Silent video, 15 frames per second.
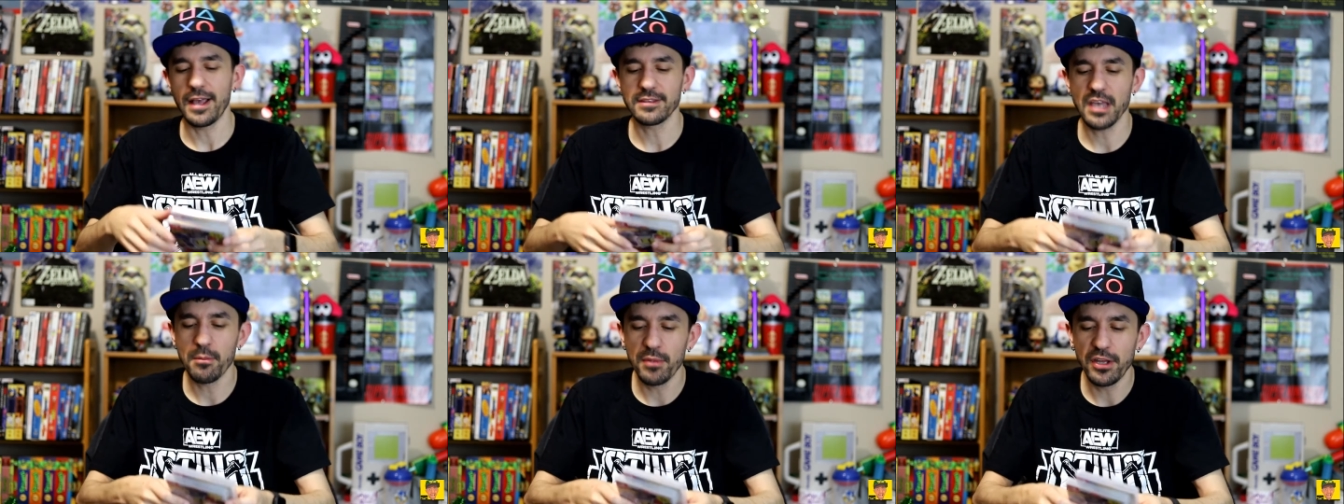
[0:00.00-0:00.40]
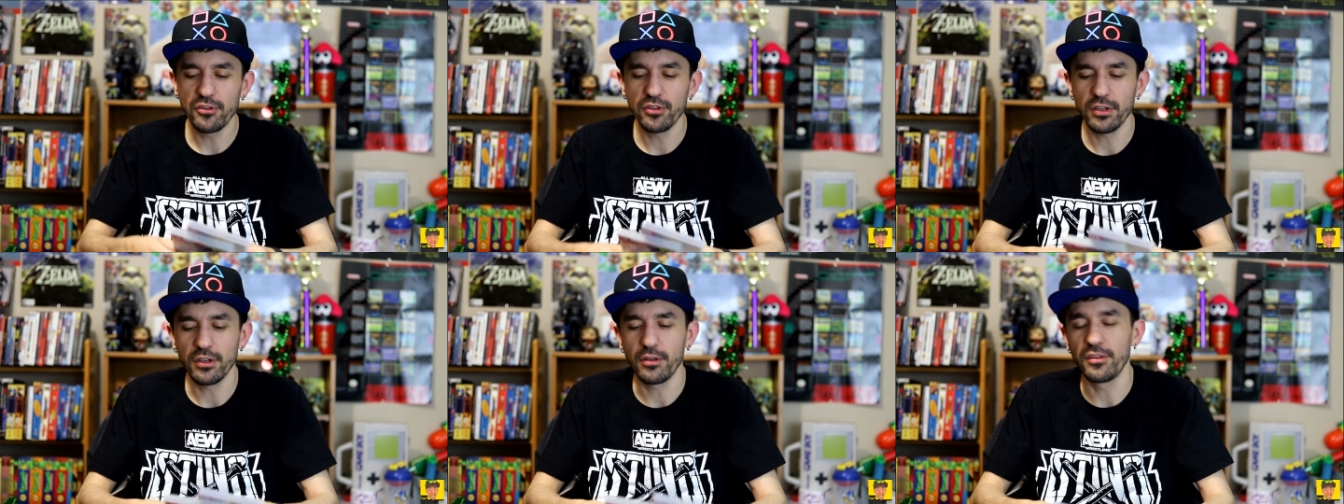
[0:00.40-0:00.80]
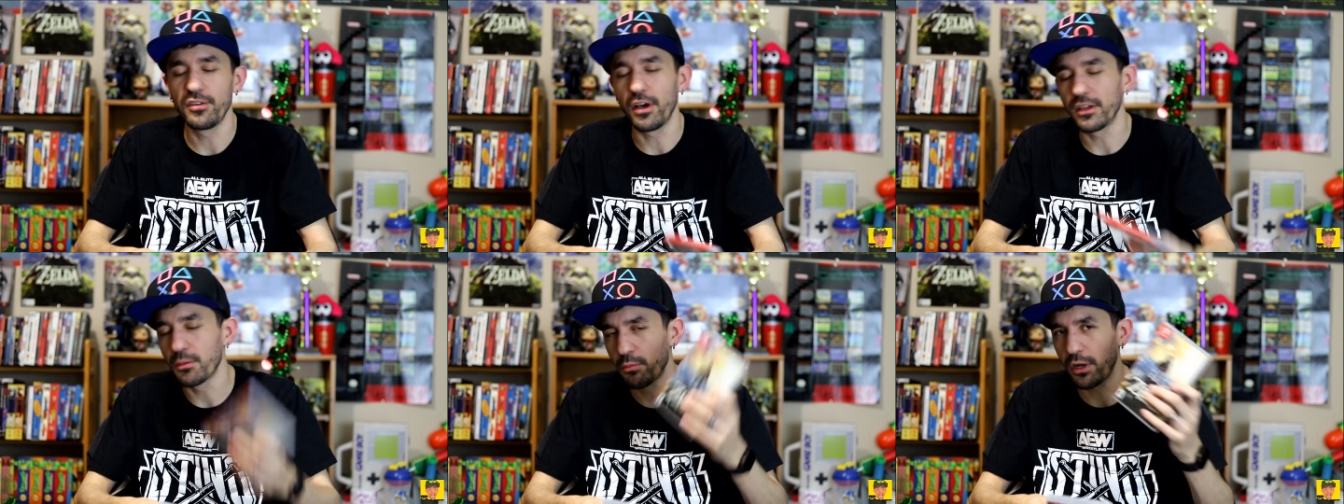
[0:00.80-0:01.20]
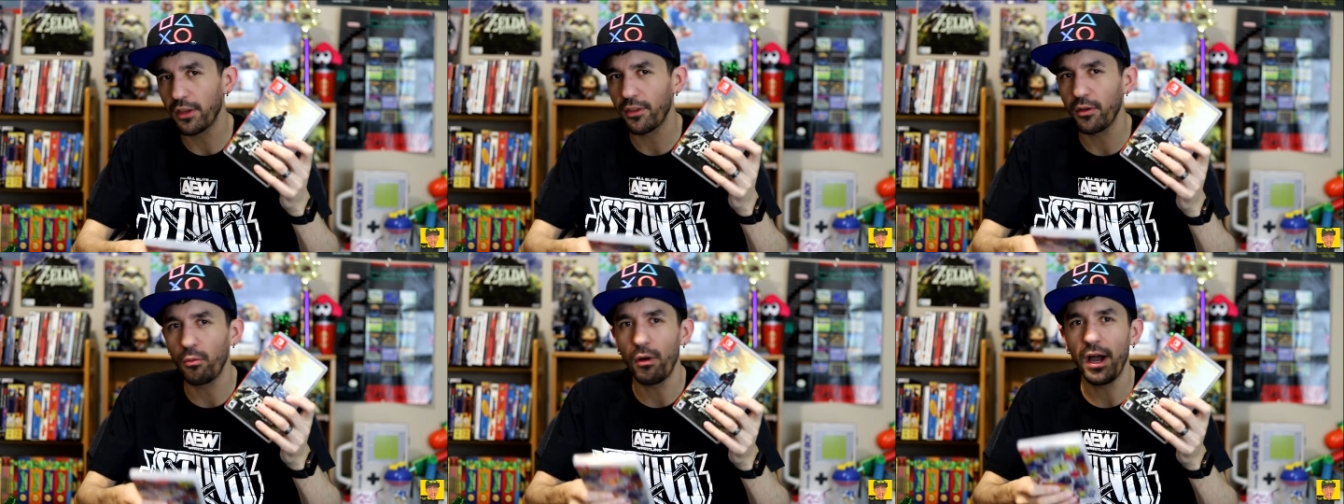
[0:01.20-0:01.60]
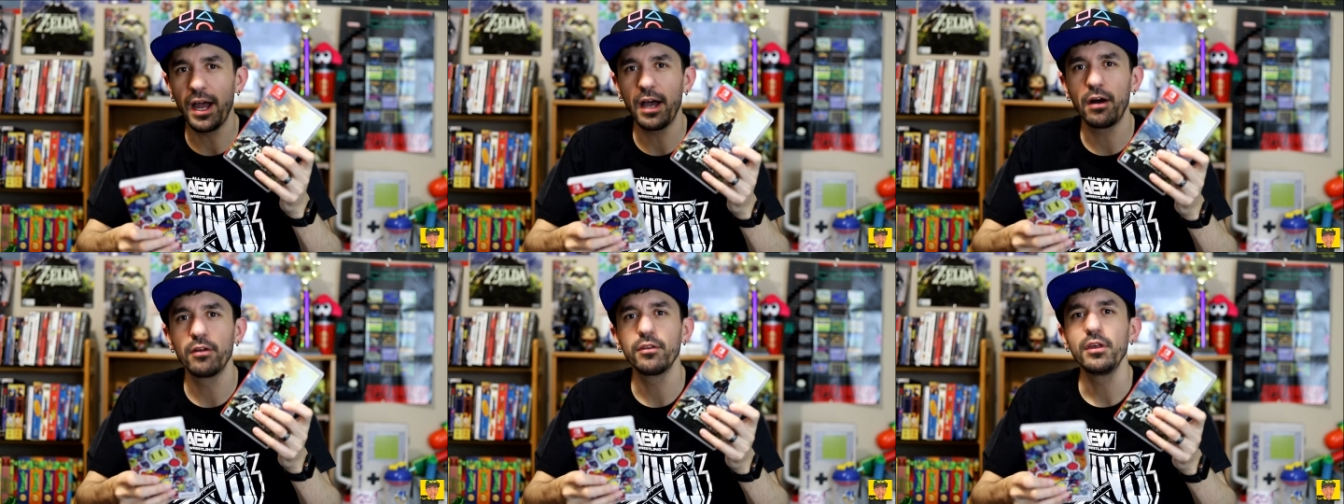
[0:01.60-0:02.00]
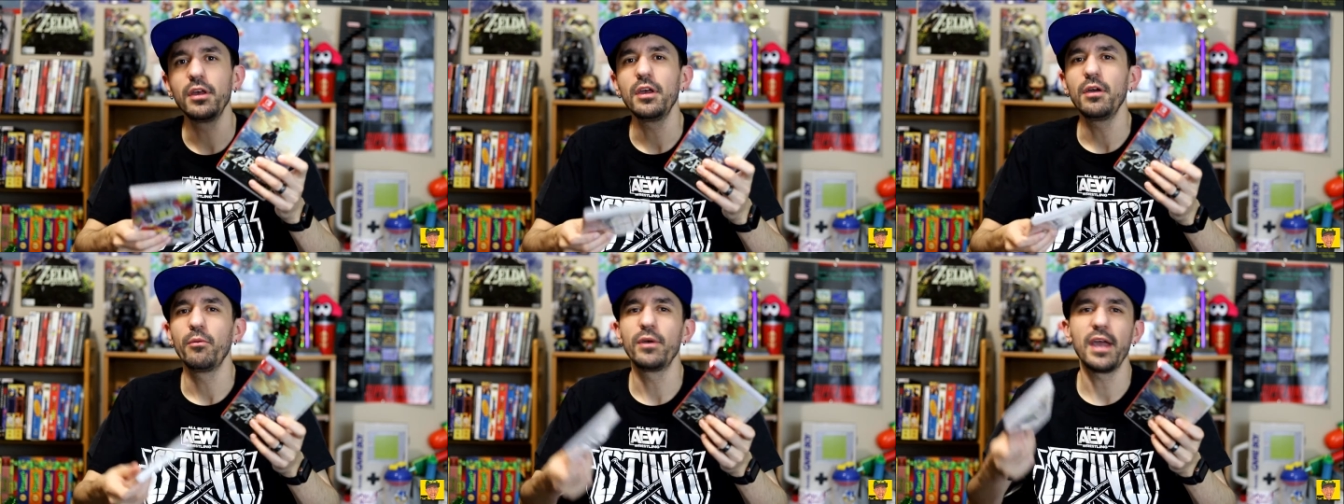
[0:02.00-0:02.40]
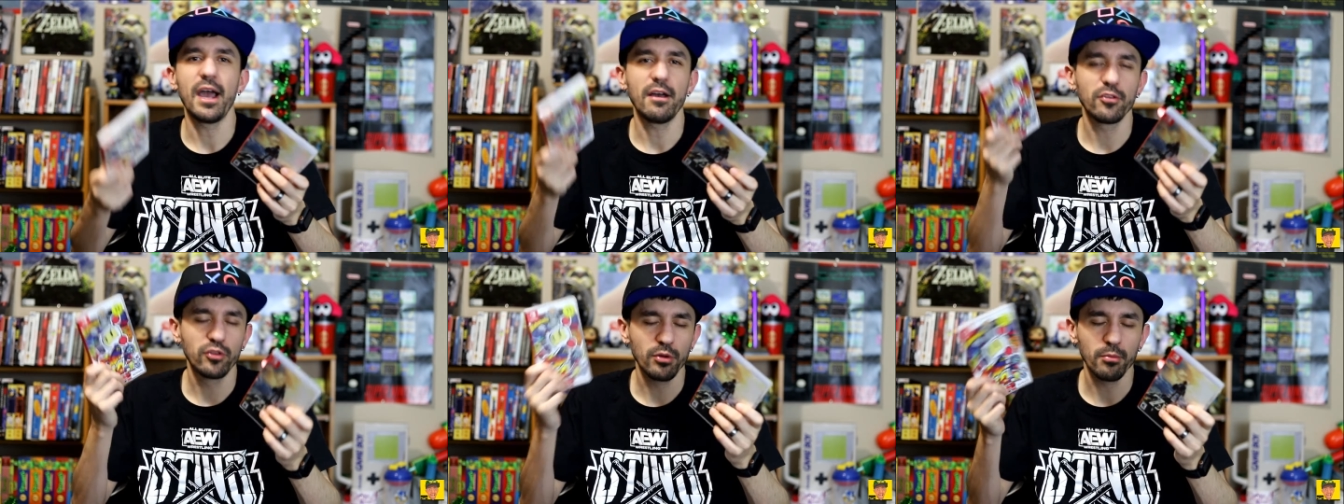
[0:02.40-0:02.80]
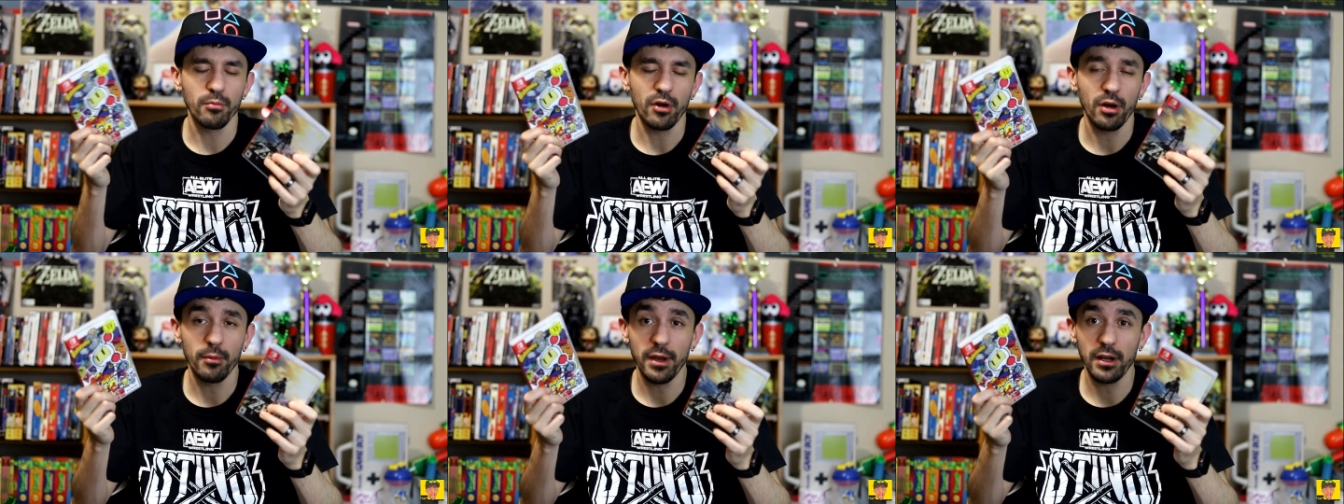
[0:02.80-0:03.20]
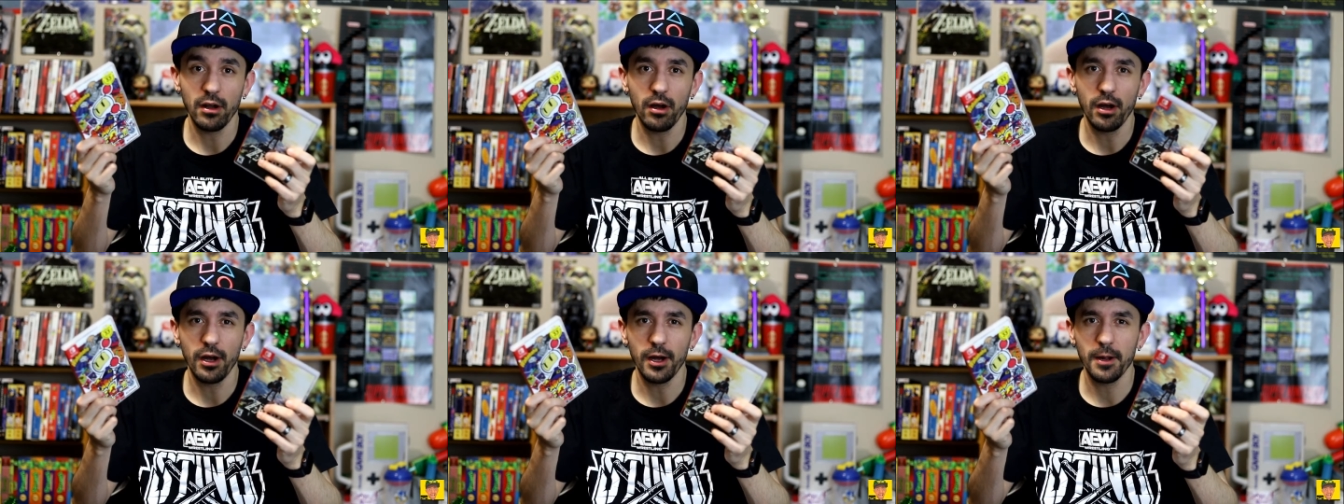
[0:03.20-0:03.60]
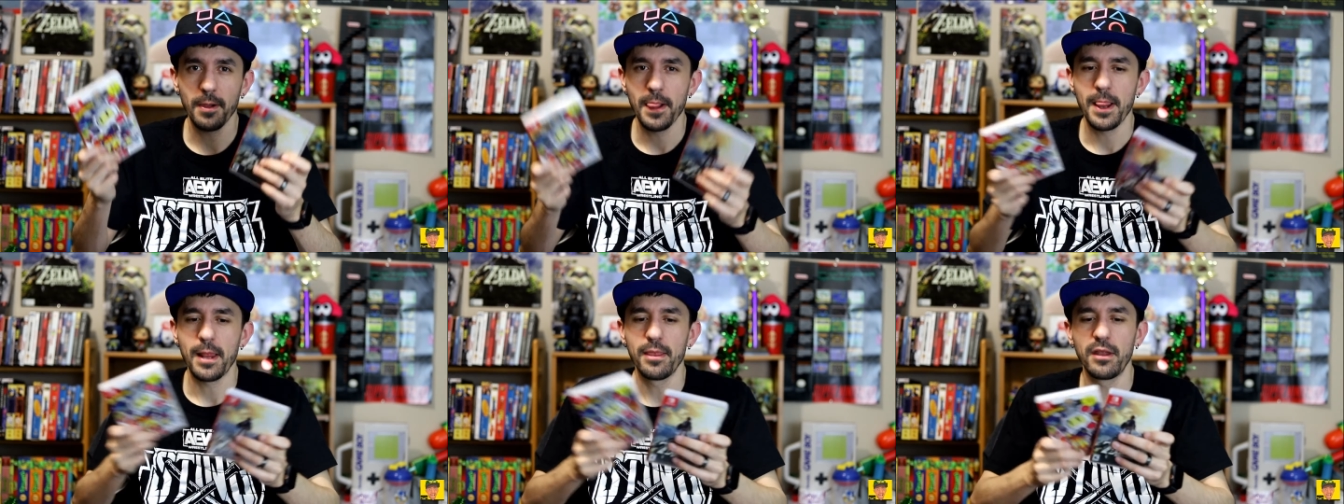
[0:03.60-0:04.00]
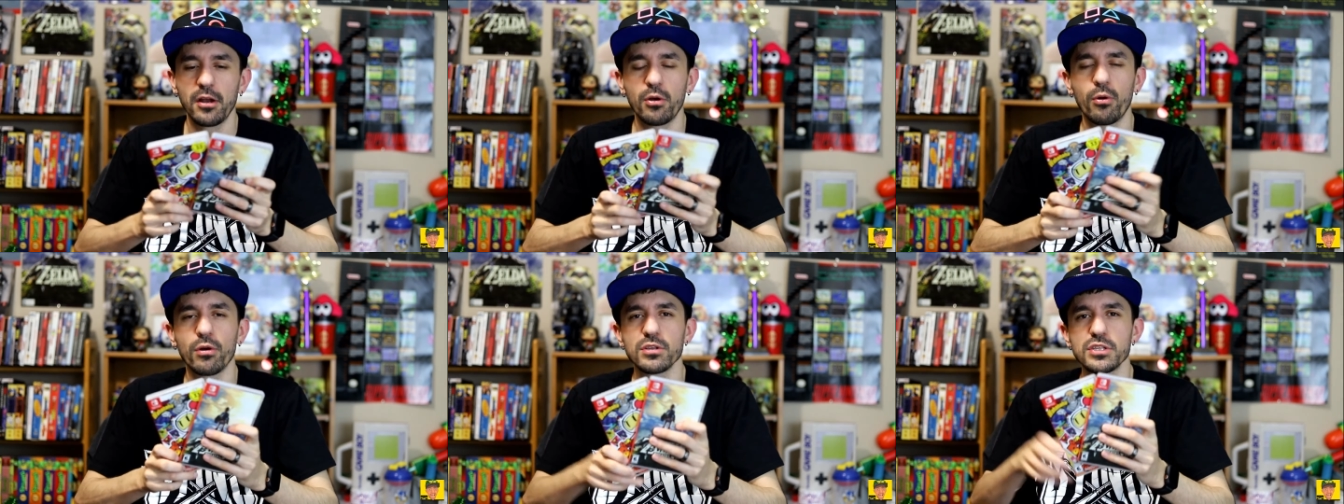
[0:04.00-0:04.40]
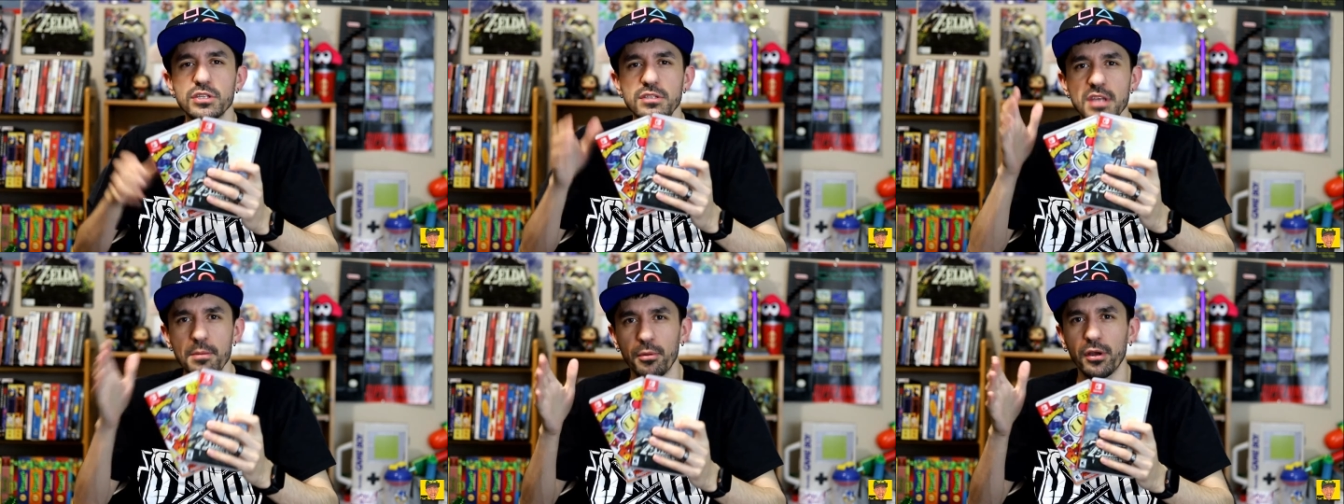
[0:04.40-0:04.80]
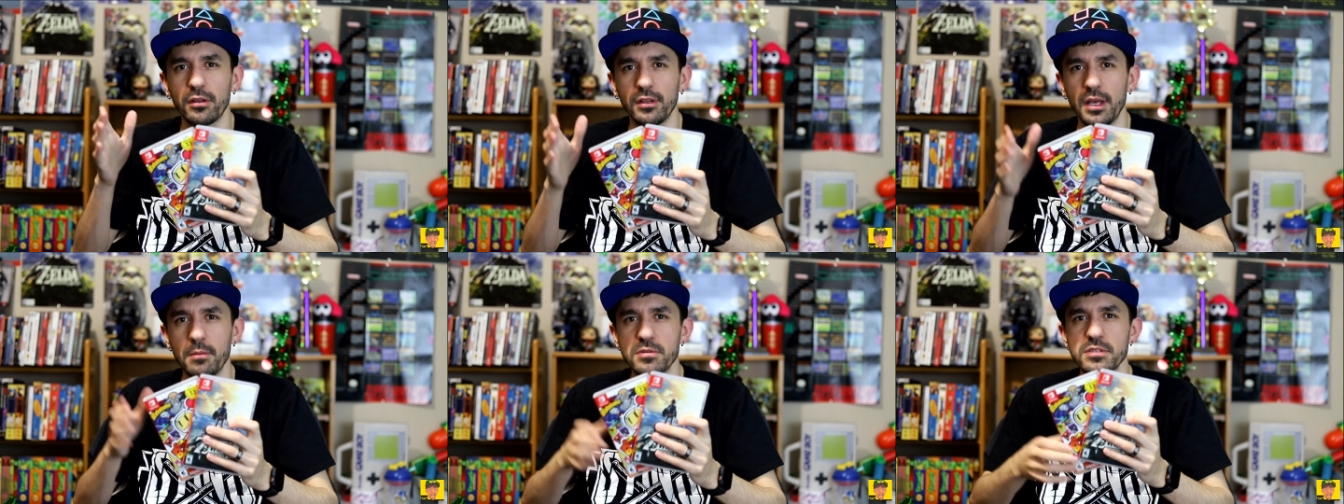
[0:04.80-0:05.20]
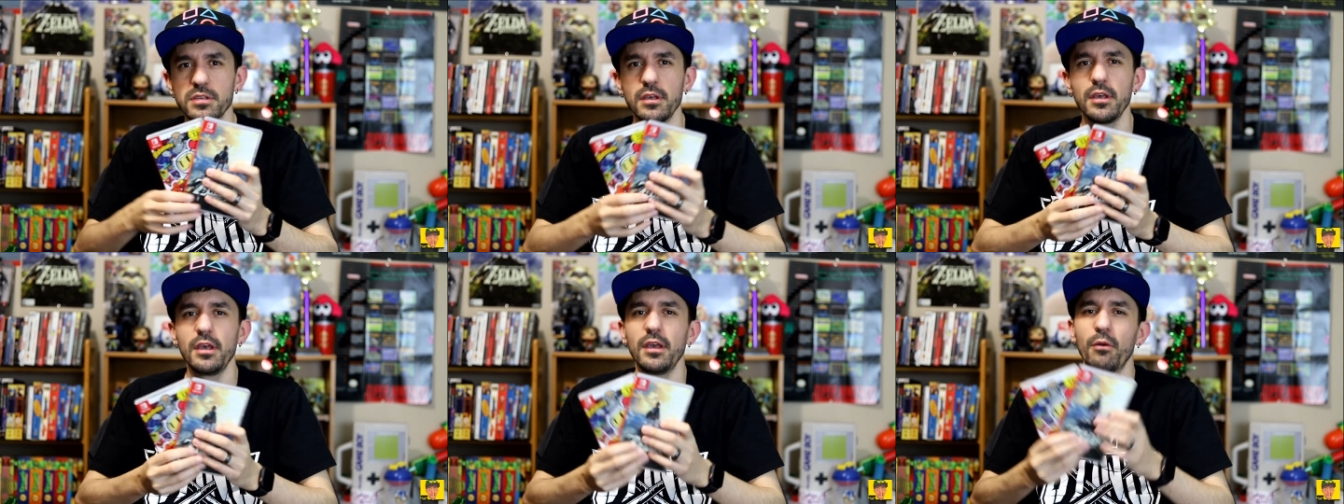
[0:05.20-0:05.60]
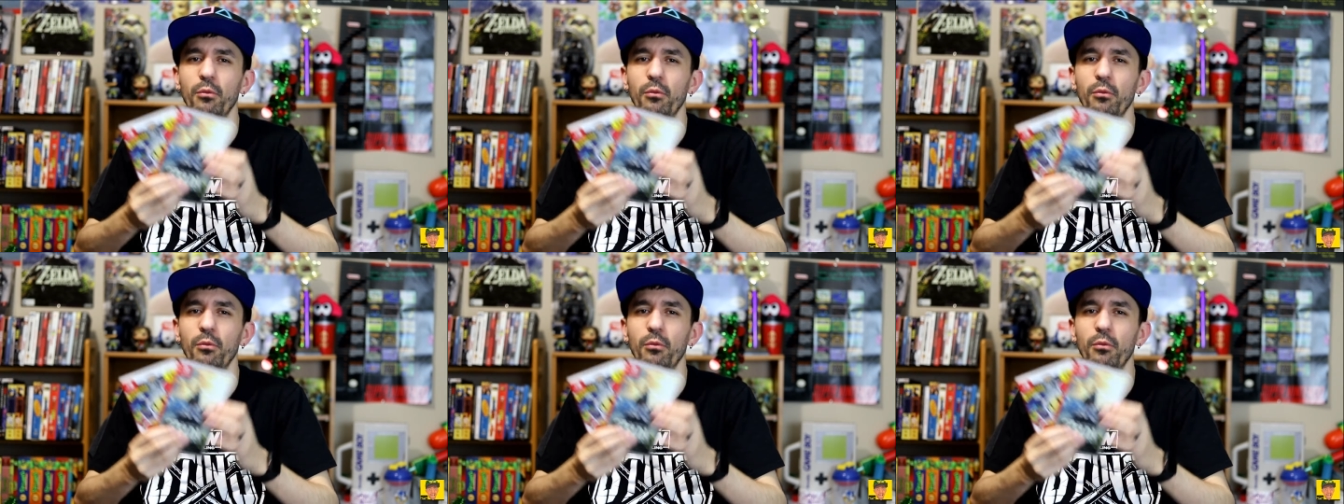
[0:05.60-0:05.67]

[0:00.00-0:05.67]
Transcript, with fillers: As I mentioned, Zelda Breath of the Wild, we have Super Bomberman R, then of course Snipperclips